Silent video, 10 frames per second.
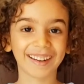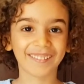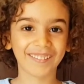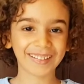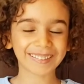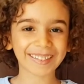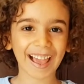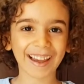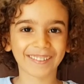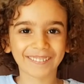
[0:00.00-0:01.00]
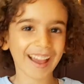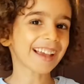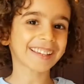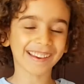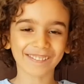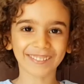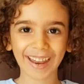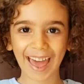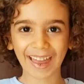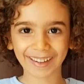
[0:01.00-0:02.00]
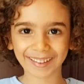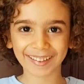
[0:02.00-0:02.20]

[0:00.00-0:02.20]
Weird and wacky plants.